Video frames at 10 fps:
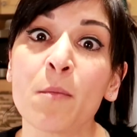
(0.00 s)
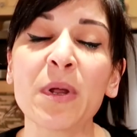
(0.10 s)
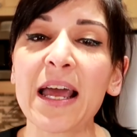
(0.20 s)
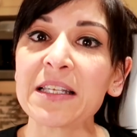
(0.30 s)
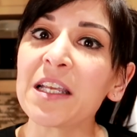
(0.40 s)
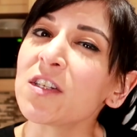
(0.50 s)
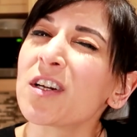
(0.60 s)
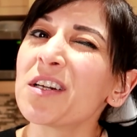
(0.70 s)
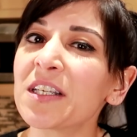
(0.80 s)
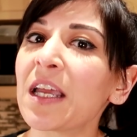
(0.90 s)
But as I
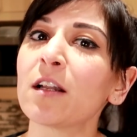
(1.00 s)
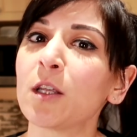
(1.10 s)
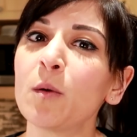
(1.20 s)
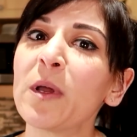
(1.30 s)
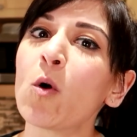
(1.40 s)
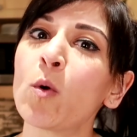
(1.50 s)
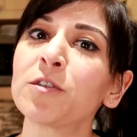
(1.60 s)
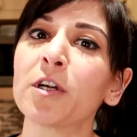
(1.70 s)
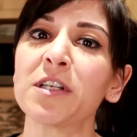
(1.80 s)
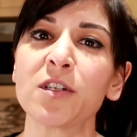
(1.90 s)
started to get a little bit
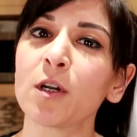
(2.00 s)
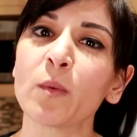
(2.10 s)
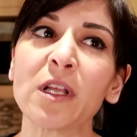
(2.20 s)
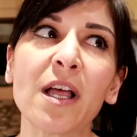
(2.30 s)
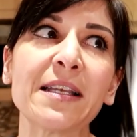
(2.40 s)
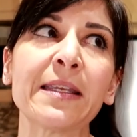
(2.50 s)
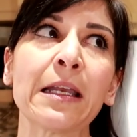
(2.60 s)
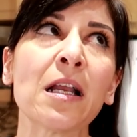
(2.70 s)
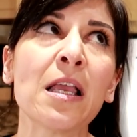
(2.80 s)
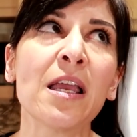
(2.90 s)
older, I started
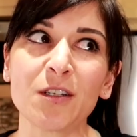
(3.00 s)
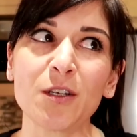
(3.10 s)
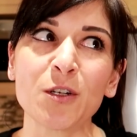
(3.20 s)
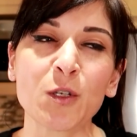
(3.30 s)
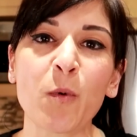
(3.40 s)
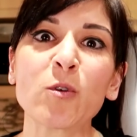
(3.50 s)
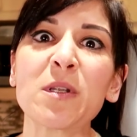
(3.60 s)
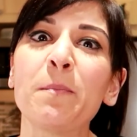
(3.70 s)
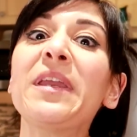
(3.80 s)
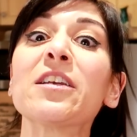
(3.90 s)
realizing you're supposed
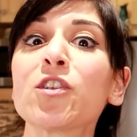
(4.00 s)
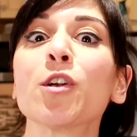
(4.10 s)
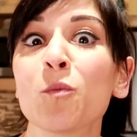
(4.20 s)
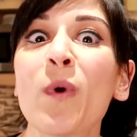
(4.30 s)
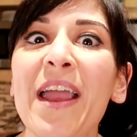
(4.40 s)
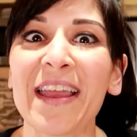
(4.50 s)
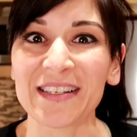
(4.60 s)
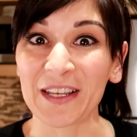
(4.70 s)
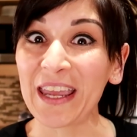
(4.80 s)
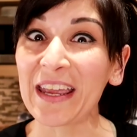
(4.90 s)
to be a certain way
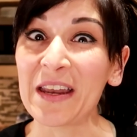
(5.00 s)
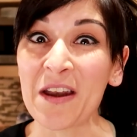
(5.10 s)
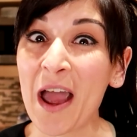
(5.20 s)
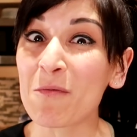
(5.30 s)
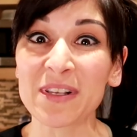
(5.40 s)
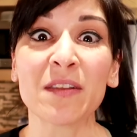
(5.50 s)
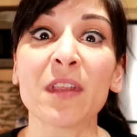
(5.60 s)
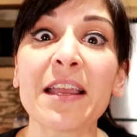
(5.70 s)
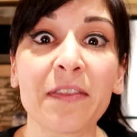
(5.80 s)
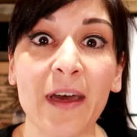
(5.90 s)
as a kid and I wasn't
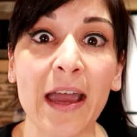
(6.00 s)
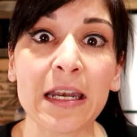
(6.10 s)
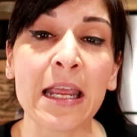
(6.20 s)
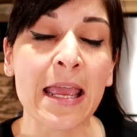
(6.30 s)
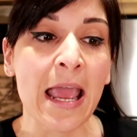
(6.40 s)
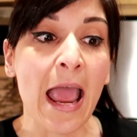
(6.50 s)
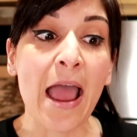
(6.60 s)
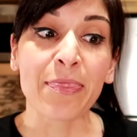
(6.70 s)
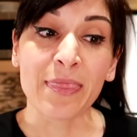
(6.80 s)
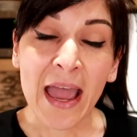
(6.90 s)
like that.
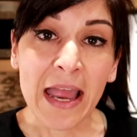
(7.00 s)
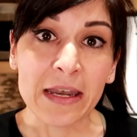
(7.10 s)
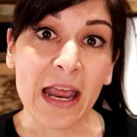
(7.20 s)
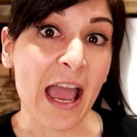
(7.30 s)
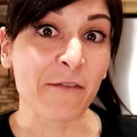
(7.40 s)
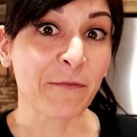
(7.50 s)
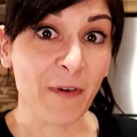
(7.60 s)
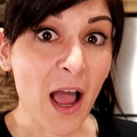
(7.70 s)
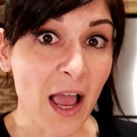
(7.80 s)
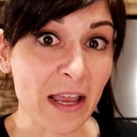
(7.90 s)
And then at
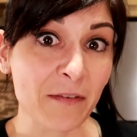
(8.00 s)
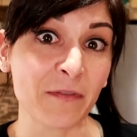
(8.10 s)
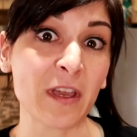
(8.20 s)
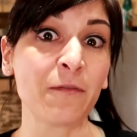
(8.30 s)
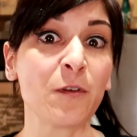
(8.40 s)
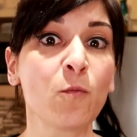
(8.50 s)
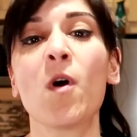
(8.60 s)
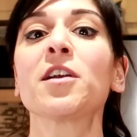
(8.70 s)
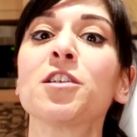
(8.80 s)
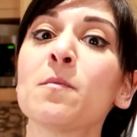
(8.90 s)
five, if you
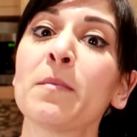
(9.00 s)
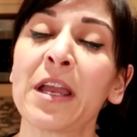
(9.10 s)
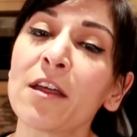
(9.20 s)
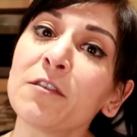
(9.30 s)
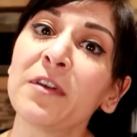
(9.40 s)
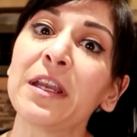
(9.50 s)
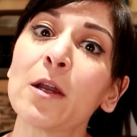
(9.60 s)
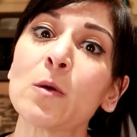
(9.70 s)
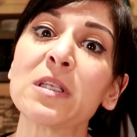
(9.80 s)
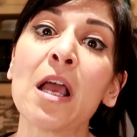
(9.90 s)
watch some of my other
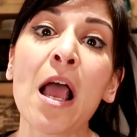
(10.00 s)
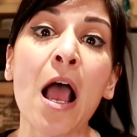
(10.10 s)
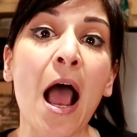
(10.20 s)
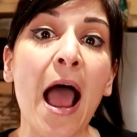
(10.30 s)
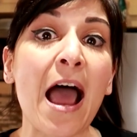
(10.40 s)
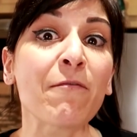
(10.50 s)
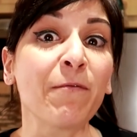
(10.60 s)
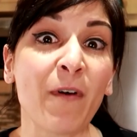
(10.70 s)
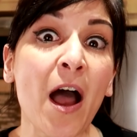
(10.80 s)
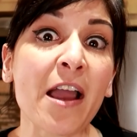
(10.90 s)
videos,
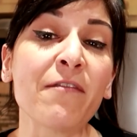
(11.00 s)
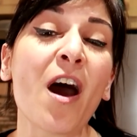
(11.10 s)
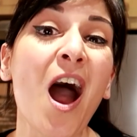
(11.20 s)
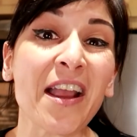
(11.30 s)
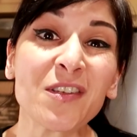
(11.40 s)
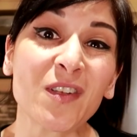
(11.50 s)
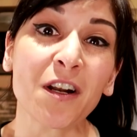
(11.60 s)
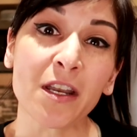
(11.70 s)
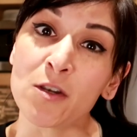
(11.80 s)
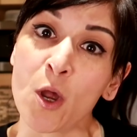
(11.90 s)
at five, I
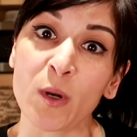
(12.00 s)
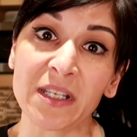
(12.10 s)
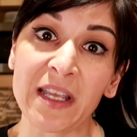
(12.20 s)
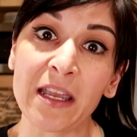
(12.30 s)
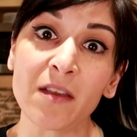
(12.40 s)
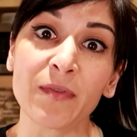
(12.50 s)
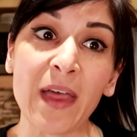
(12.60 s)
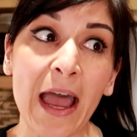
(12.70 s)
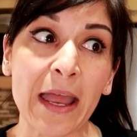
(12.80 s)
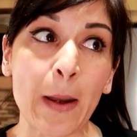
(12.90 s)
started noticing
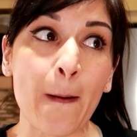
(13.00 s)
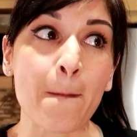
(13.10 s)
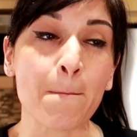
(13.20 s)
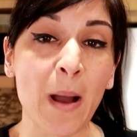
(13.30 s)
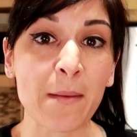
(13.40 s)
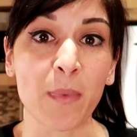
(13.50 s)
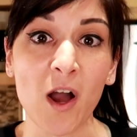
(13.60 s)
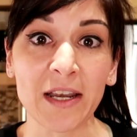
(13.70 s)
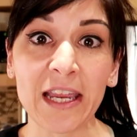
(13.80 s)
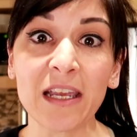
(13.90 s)
that my
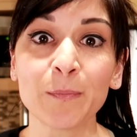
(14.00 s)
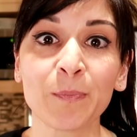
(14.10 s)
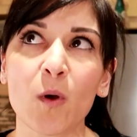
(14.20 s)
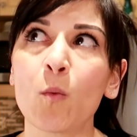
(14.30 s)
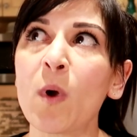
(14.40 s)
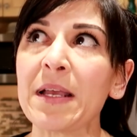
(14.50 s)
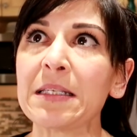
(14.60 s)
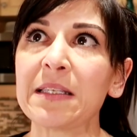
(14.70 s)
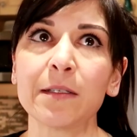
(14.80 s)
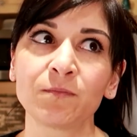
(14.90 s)
body
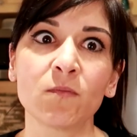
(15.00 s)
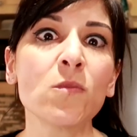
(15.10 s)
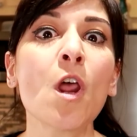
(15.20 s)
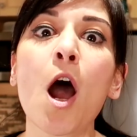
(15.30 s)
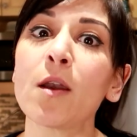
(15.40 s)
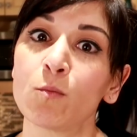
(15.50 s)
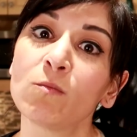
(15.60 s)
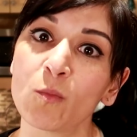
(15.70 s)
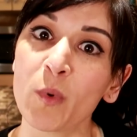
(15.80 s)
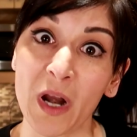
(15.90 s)
was not
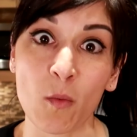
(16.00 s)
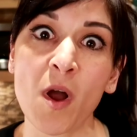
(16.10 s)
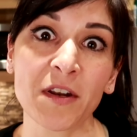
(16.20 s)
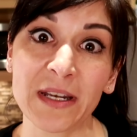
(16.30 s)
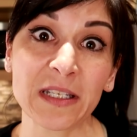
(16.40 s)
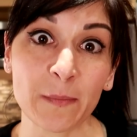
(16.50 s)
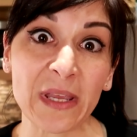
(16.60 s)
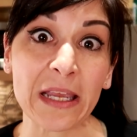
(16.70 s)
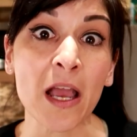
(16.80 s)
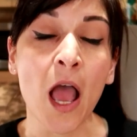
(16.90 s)
what I wanted it to
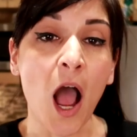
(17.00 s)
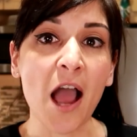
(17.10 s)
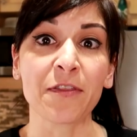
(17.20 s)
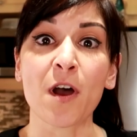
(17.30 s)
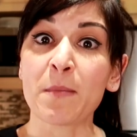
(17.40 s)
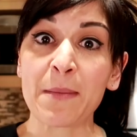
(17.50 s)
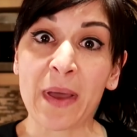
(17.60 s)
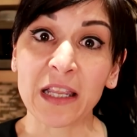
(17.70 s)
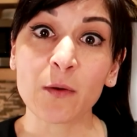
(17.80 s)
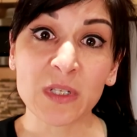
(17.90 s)
be. I thought my
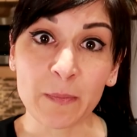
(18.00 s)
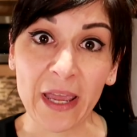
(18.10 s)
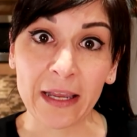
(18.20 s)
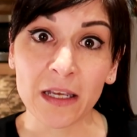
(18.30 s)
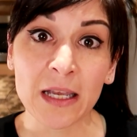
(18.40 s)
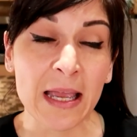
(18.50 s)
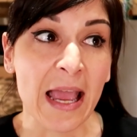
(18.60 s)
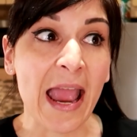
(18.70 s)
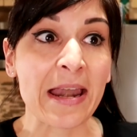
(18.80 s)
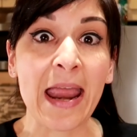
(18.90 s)
belly was big,
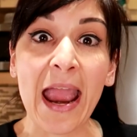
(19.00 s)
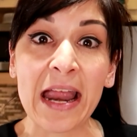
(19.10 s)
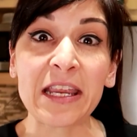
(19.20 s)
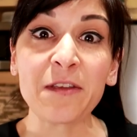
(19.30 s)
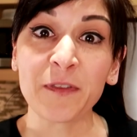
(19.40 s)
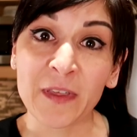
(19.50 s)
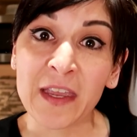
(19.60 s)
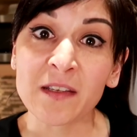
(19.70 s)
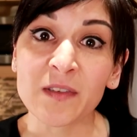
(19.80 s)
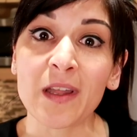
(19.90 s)
and any
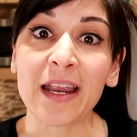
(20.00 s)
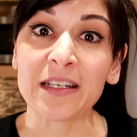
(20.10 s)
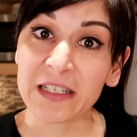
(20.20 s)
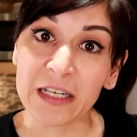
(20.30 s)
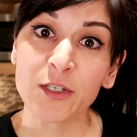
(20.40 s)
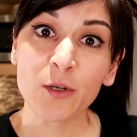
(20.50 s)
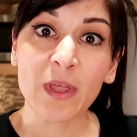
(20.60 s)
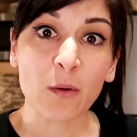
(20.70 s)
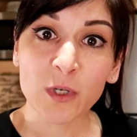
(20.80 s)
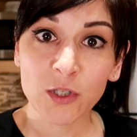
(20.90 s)
things that I did do
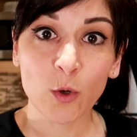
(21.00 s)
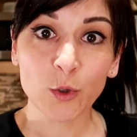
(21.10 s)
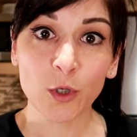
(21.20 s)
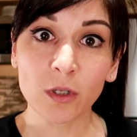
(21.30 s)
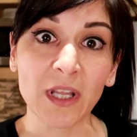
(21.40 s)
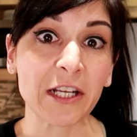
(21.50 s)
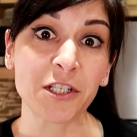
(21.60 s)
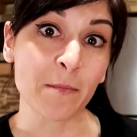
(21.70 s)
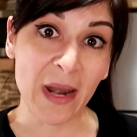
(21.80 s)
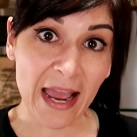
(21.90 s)
that were social, like
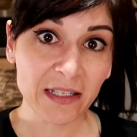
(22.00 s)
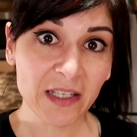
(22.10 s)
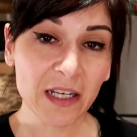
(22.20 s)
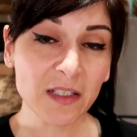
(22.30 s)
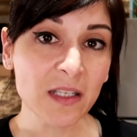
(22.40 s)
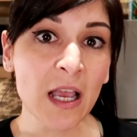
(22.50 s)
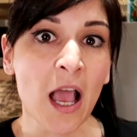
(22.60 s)
gymnastics,